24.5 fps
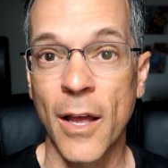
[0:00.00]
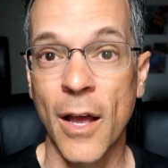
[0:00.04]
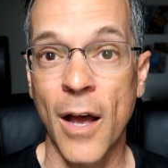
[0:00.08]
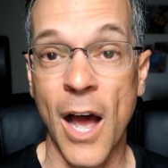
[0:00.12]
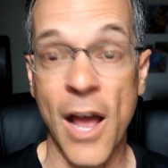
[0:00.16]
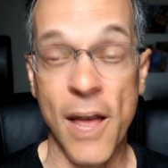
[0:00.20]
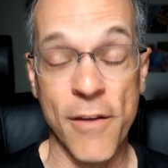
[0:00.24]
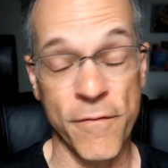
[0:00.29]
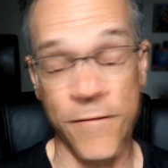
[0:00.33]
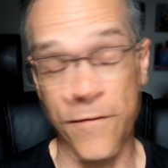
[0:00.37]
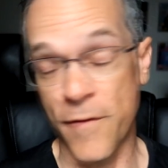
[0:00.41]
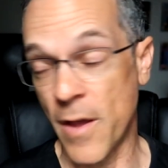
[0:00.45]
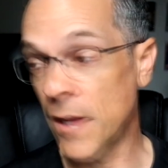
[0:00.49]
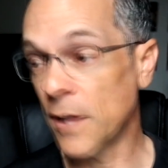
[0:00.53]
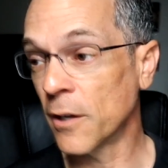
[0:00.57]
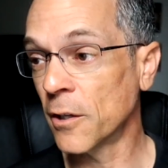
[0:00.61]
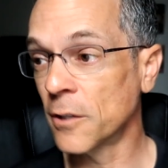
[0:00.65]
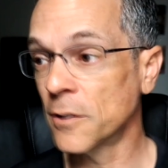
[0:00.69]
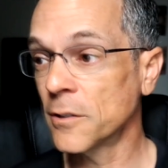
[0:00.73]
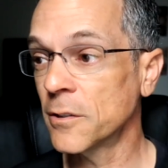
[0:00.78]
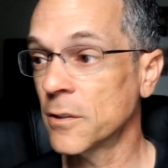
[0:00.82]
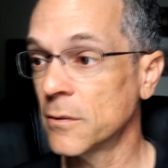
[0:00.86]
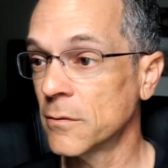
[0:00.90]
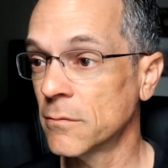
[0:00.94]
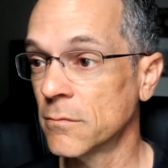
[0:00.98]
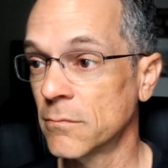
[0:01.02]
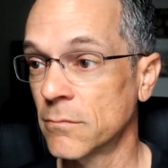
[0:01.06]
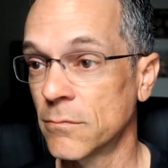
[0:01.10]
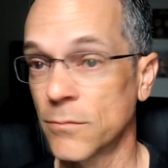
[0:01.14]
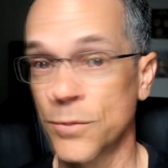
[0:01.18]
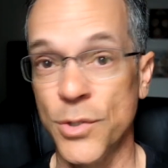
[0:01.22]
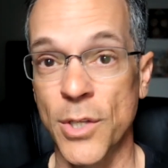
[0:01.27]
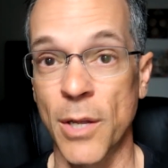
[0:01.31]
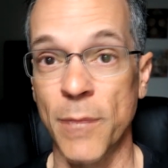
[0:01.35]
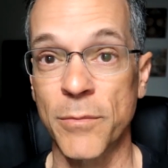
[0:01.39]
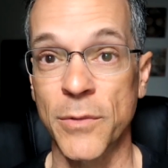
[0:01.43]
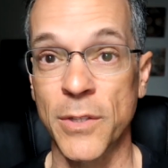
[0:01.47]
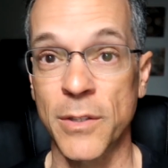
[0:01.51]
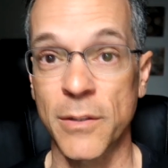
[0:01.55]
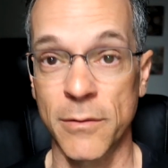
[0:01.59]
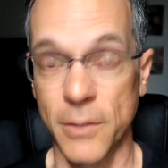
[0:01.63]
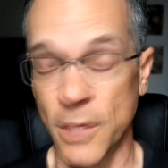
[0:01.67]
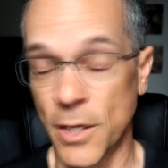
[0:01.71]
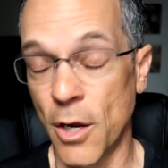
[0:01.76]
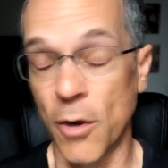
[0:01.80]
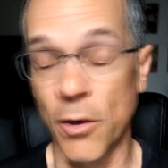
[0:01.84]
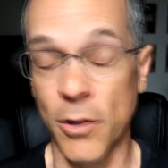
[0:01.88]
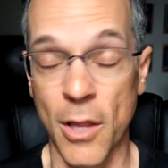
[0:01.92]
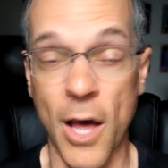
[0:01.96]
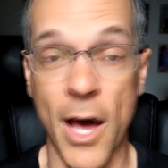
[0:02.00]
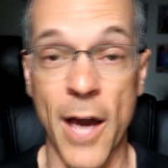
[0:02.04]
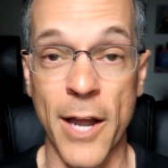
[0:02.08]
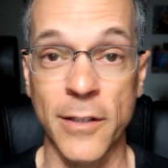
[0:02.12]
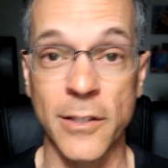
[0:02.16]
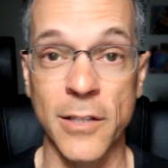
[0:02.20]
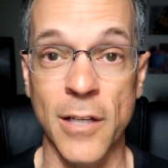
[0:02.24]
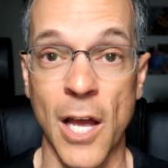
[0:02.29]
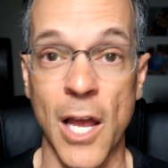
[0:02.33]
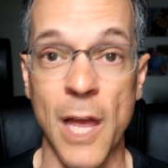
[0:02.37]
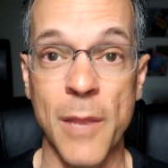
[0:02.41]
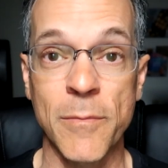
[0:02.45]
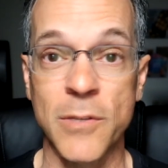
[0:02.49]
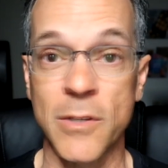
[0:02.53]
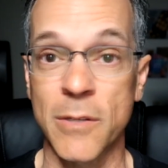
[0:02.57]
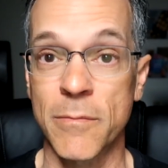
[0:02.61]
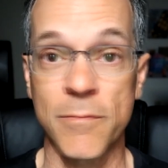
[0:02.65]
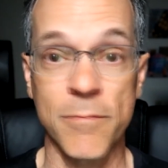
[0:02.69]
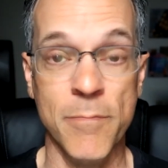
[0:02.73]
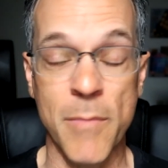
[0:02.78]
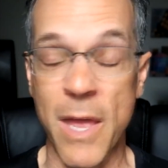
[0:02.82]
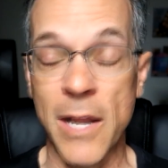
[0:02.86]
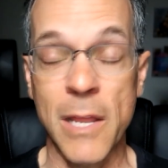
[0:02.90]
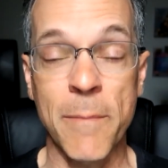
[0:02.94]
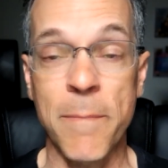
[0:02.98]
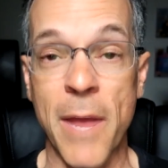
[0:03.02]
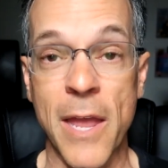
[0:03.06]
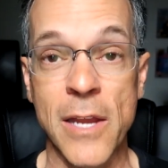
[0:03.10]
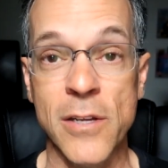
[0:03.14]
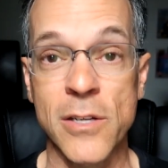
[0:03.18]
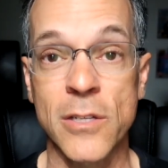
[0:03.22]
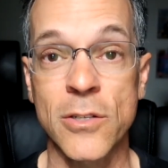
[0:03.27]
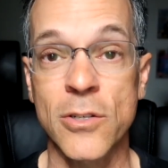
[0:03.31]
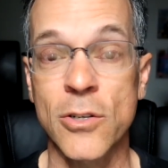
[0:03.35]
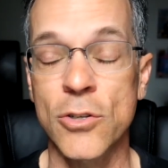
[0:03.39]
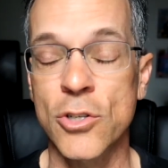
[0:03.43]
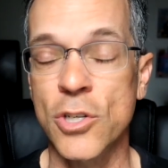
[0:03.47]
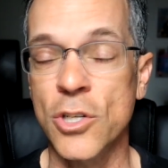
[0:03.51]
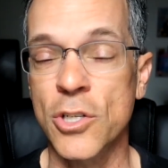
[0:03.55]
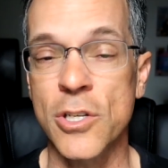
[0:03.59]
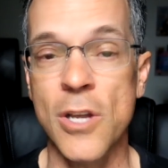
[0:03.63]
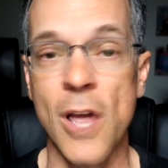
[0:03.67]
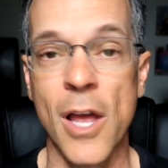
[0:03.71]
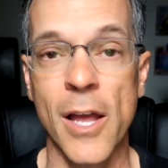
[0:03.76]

I've failed some, you know, a lot of times, and many patients are just